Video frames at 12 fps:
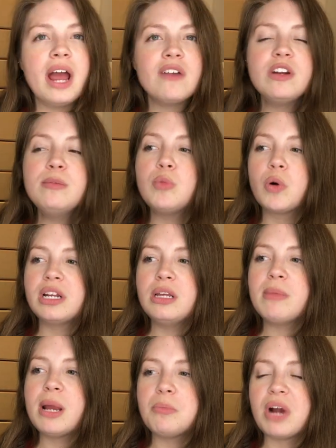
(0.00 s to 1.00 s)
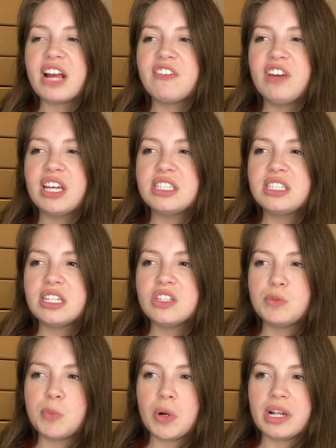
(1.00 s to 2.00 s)
Every morning my breakfast
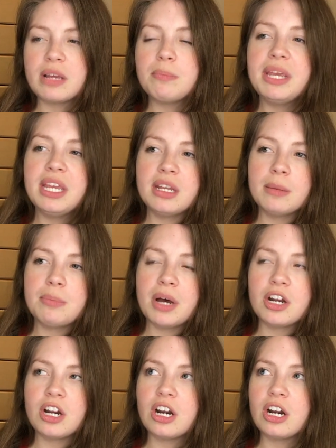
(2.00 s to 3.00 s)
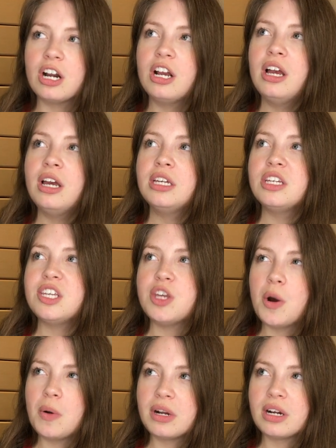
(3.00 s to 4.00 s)
is more like peanut butter,
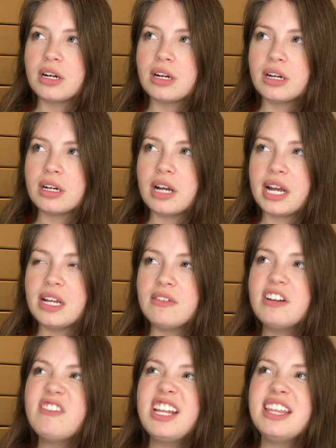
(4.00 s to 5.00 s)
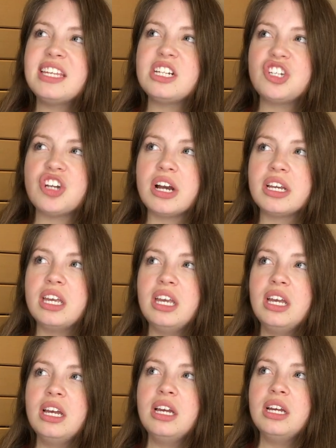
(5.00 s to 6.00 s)
yogurt. I never have anything
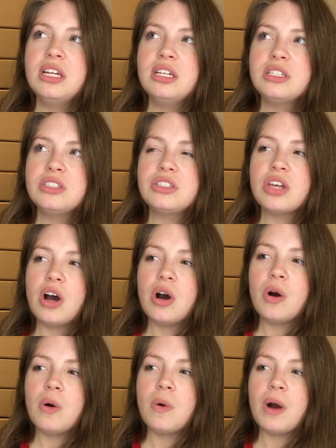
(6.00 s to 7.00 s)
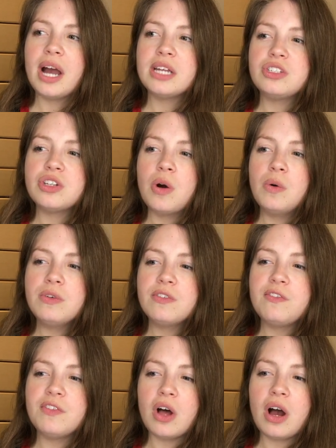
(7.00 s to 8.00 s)
chunky. So I don't
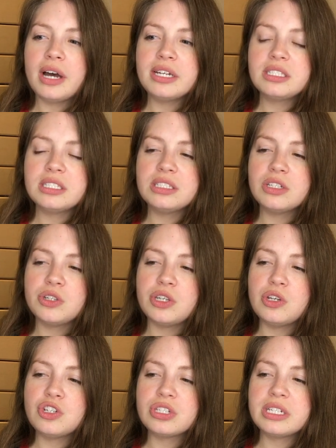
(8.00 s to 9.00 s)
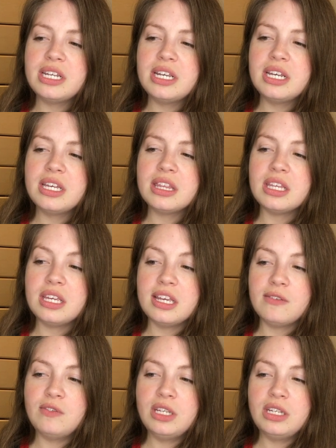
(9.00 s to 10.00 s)
floss until usually the
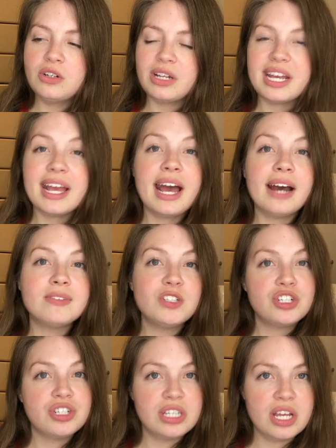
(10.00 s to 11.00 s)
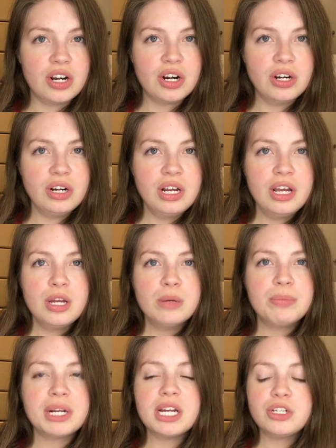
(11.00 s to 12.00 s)
evening or like after dinner,
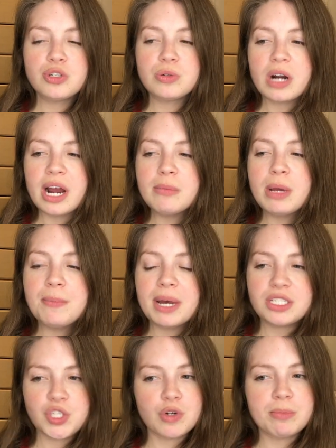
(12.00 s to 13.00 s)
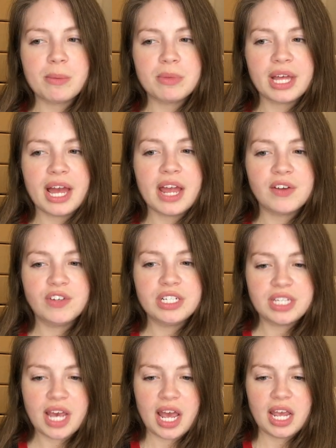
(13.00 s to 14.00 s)
but I try my best to remember that every
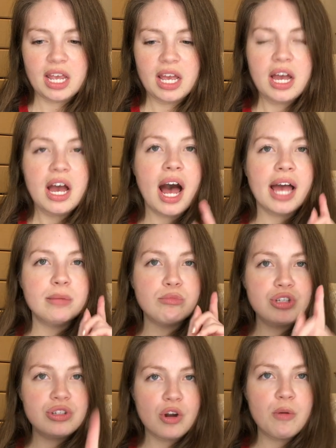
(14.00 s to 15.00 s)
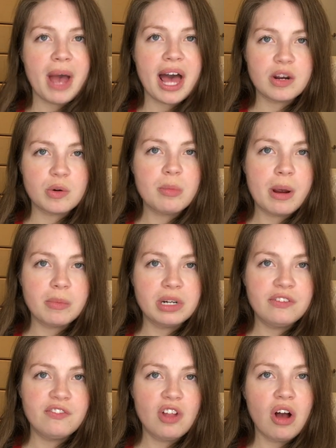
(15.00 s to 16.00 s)
day. I am so bad at
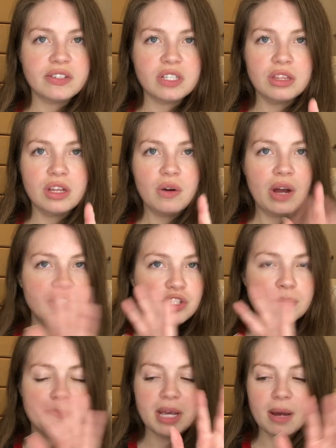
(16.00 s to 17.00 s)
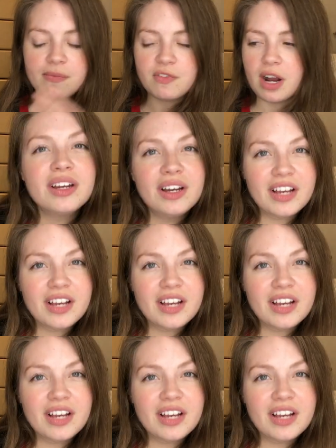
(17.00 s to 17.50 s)
remembering flossing though. I'll just be upfront.